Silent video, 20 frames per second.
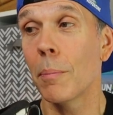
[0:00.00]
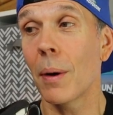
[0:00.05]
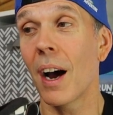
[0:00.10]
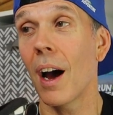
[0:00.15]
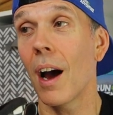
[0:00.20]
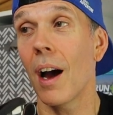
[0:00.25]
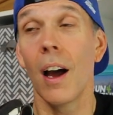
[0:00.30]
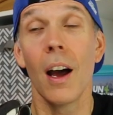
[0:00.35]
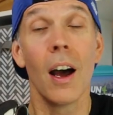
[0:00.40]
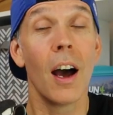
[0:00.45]

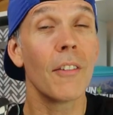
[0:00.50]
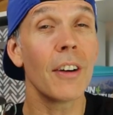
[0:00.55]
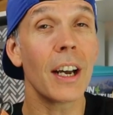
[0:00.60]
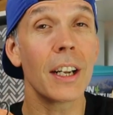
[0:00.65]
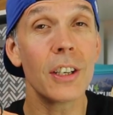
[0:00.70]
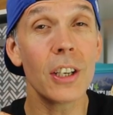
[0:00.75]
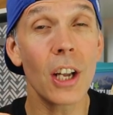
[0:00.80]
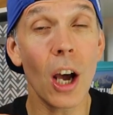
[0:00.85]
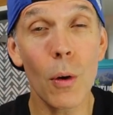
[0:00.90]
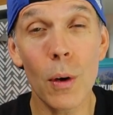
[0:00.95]
But I've
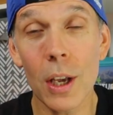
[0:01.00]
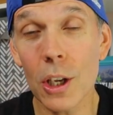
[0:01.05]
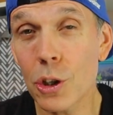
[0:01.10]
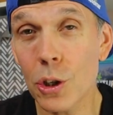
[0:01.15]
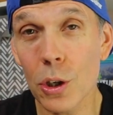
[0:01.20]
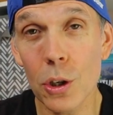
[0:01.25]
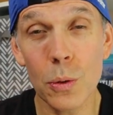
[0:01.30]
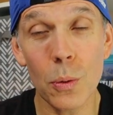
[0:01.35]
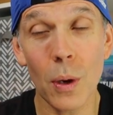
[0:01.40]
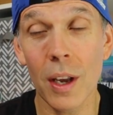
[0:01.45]
had no
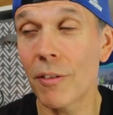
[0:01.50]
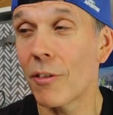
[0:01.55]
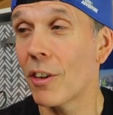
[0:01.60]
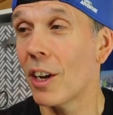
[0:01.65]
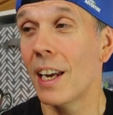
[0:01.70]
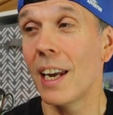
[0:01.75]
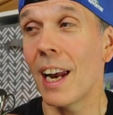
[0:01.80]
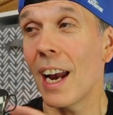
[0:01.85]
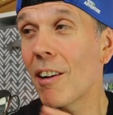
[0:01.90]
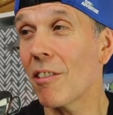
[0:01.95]
issues with
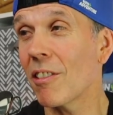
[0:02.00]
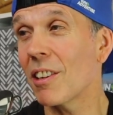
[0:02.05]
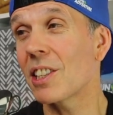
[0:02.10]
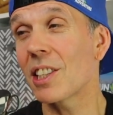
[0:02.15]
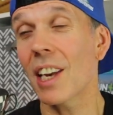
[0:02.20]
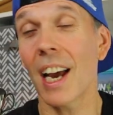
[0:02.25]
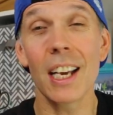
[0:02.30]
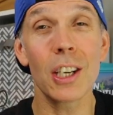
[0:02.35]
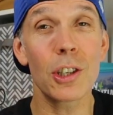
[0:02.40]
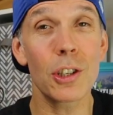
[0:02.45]

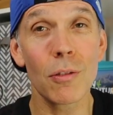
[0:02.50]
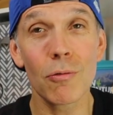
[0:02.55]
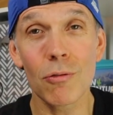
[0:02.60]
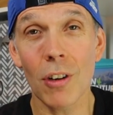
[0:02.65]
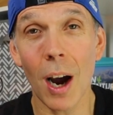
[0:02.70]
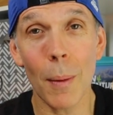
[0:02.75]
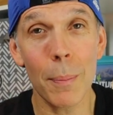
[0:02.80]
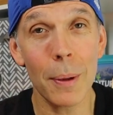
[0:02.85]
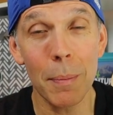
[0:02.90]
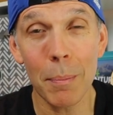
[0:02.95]
irritation,
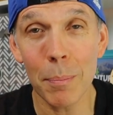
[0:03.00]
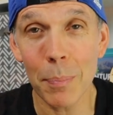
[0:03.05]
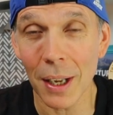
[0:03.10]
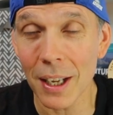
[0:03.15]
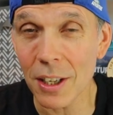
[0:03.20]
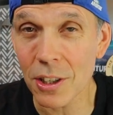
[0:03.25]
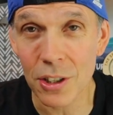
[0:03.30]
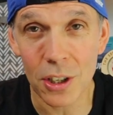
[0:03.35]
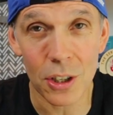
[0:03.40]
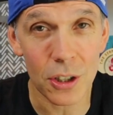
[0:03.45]
rubbing,
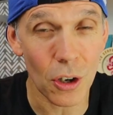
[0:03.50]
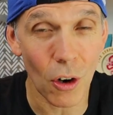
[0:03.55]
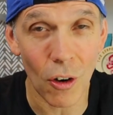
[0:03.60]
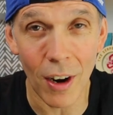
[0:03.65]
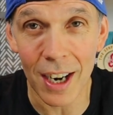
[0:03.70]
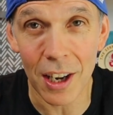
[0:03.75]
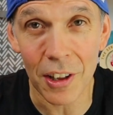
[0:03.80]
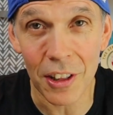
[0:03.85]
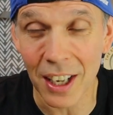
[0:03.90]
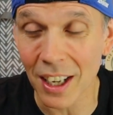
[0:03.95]
blisters
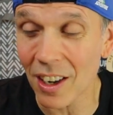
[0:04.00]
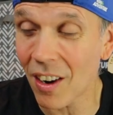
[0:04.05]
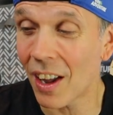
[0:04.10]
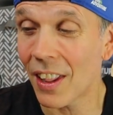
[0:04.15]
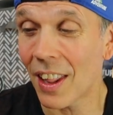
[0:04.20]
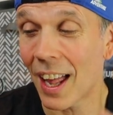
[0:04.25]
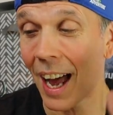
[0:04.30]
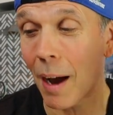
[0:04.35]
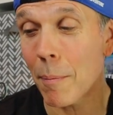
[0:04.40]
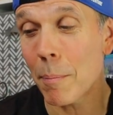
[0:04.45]
or anything
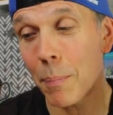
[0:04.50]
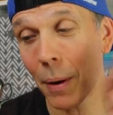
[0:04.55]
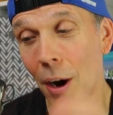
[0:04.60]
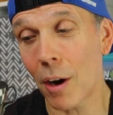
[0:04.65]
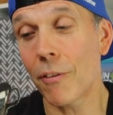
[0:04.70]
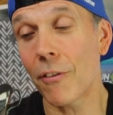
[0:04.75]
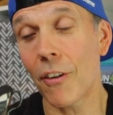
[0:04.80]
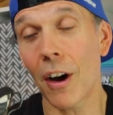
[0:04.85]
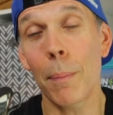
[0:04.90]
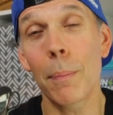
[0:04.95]
like that.
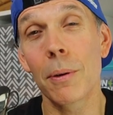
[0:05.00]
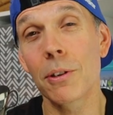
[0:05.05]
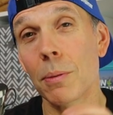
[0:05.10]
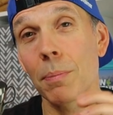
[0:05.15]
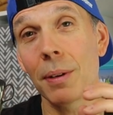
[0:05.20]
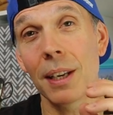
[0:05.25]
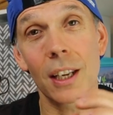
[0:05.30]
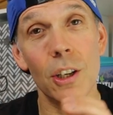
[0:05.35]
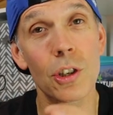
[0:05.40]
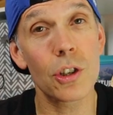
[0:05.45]
Both uppers
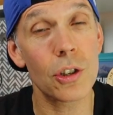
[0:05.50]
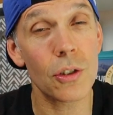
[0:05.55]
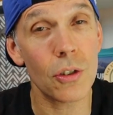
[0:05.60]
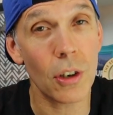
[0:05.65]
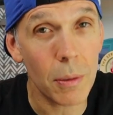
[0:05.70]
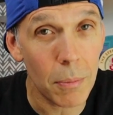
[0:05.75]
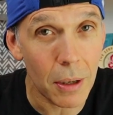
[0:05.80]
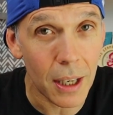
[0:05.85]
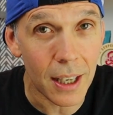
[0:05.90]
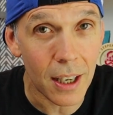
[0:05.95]
have been
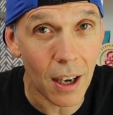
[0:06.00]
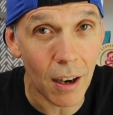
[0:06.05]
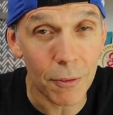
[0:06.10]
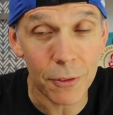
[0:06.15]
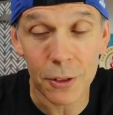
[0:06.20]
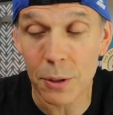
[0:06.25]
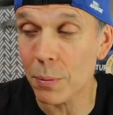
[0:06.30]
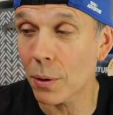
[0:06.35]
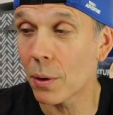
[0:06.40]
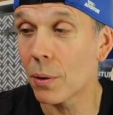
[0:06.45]
extremely
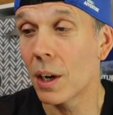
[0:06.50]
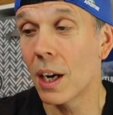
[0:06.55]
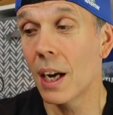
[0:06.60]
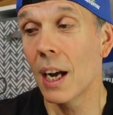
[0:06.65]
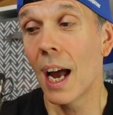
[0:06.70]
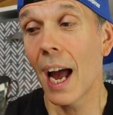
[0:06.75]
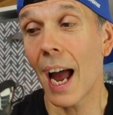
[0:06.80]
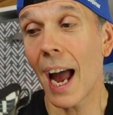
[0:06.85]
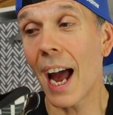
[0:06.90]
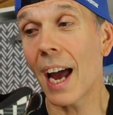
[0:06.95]
comfortable,
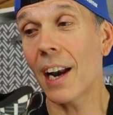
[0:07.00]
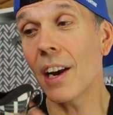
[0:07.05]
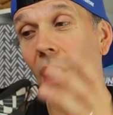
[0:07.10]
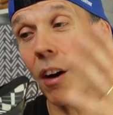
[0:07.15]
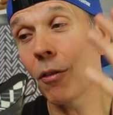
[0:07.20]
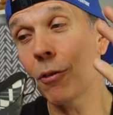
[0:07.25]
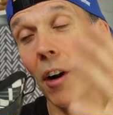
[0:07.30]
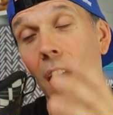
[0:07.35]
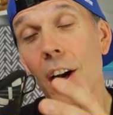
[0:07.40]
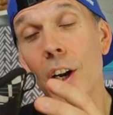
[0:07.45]
and
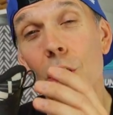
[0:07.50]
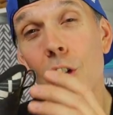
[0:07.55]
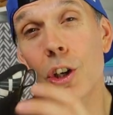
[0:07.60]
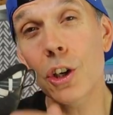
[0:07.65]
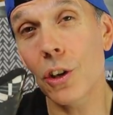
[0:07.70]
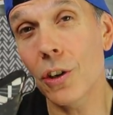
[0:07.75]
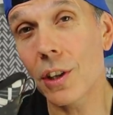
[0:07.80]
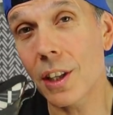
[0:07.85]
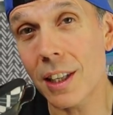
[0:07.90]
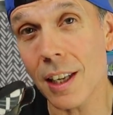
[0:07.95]
I've run a
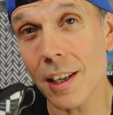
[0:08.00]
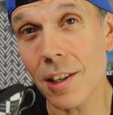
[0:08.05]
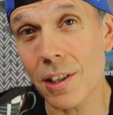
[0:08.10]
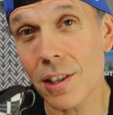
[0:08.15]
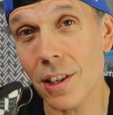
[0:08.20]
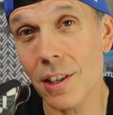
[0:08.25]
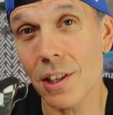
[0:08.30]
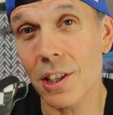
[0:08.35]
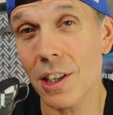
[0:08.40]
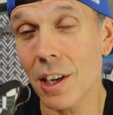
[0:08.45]
good
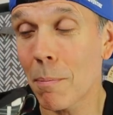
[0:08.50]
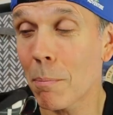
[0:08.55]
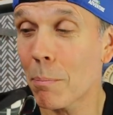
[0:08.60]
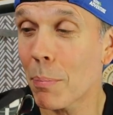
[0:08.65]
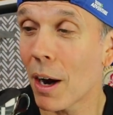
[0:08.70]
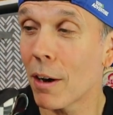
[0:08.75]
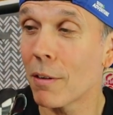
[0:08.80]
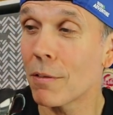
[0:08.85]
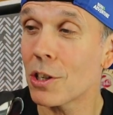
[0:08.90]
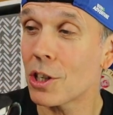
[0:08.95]
distance in
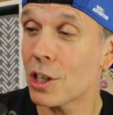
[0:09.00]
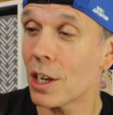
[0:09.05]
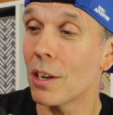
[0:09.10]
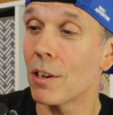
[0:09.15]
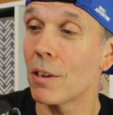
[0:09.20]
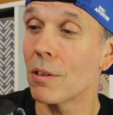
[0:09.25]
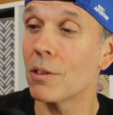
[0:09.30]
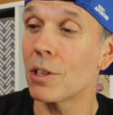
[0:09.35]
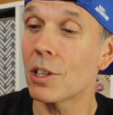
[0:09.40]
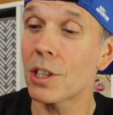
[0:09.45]
both
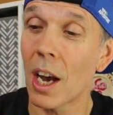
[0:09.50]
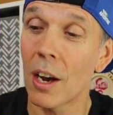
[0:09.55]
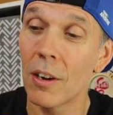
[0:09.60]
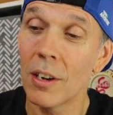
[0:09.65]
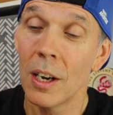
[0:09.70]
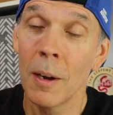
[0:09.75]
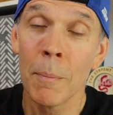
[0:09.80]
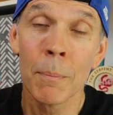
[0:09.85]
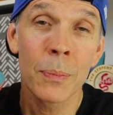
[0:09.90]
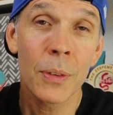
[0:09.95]
shoes.
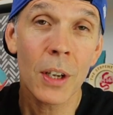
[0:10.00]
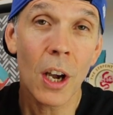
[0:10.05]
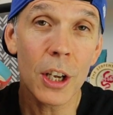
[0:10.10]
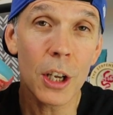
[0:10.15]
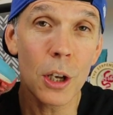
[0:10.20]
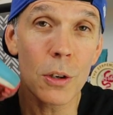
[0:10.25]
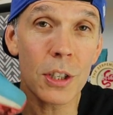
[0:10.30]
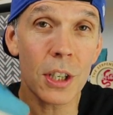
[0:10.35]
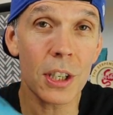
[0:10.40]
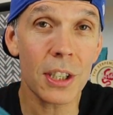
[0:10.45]
So I
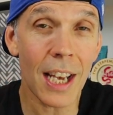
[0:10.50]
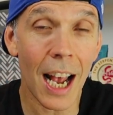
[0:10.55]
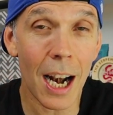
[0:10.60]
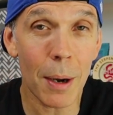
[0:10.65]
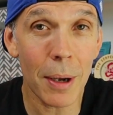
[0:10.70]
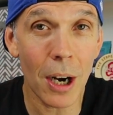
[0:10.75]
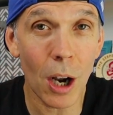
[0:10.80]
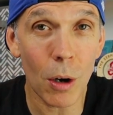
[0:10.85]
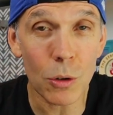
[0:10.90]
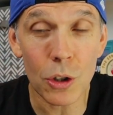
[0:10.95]
used the
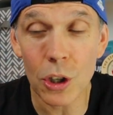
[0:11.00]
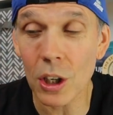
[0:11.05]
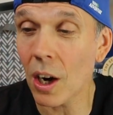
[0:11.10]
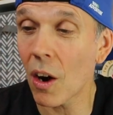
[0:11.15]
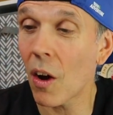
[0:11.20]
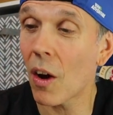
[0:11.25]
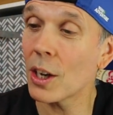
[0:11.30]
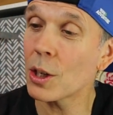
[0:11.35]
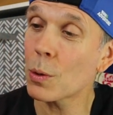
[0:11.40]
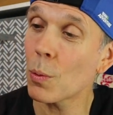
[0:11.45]
Salomon Ultra
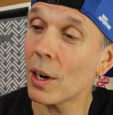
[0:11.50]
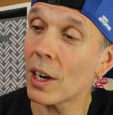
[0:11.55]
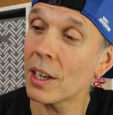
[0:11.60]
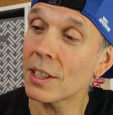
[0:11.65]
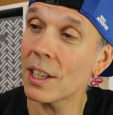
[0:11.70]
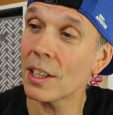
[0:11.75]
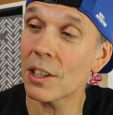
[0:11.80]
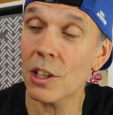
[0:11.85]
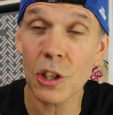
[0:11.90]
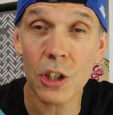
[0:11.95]
Glides when I
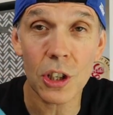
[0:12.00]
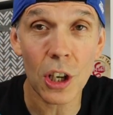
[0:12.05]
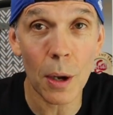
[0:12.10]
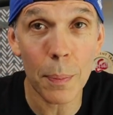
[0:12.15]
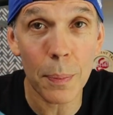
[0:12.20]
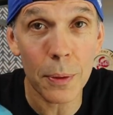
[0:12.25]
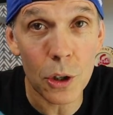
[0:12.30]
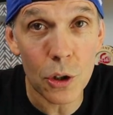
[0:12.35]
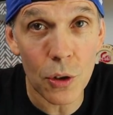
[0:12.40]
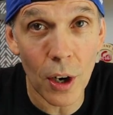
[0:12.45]
did the
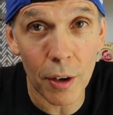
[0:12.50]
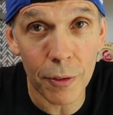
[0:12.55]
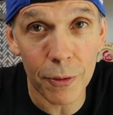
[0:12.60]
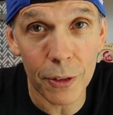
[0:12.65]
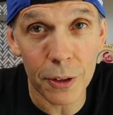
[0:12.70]
Serpent Trail